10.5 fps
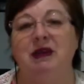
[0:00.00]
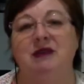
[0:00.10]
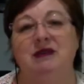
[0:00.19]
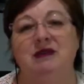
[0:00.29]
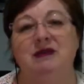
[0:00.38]

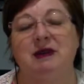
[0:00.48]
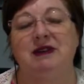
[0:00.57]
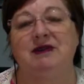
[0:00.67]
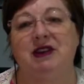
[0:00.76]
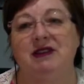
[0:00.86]
because
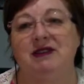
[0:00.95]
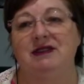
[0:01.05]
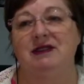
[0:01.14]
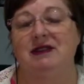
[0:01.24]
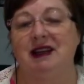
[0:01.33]
we
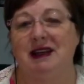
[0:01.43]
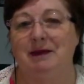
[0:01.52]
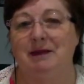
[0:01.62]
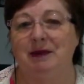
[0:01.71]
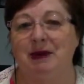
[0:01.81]
focus on our